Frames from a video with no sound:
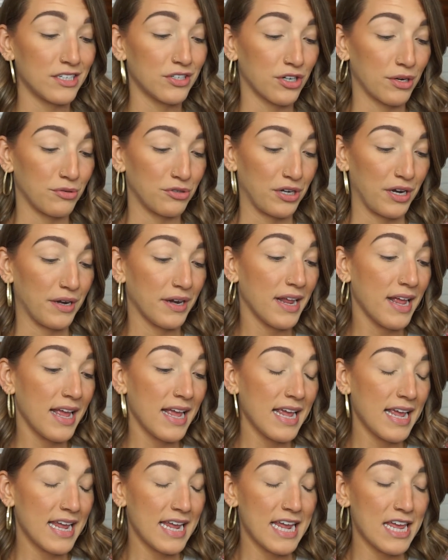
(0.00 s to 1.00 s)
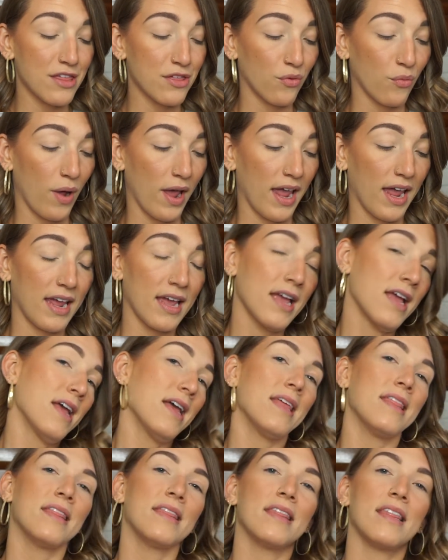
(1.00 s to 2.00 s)
description. Either way,
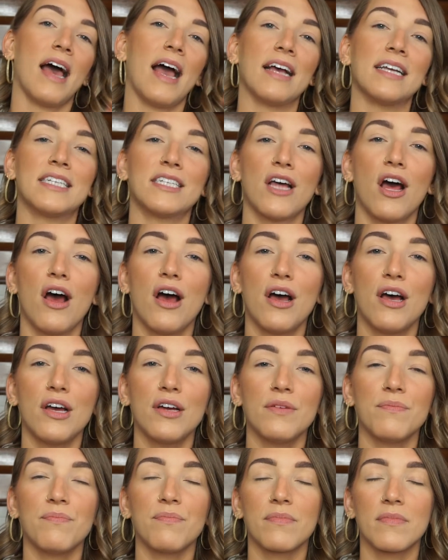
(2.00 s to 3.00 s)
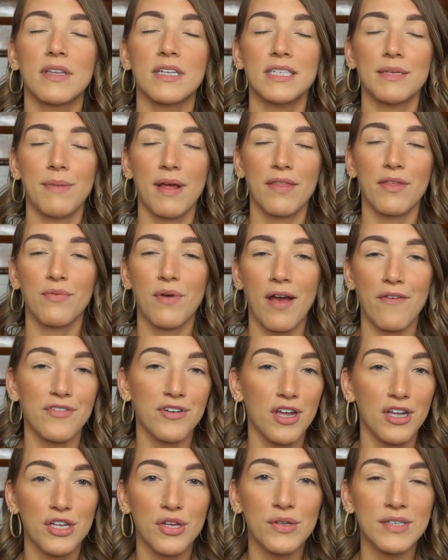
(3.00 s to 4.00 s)
I saw Samantha
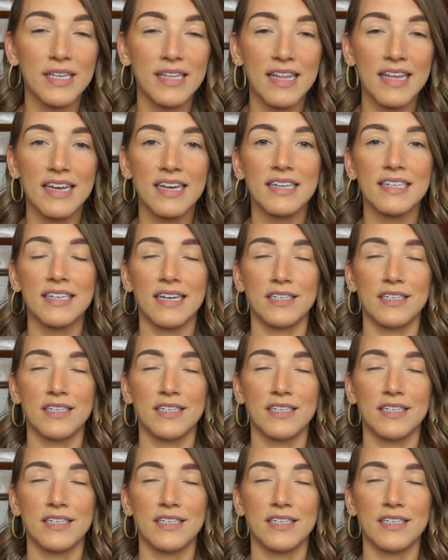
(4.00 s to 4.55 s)
Ravndal using this,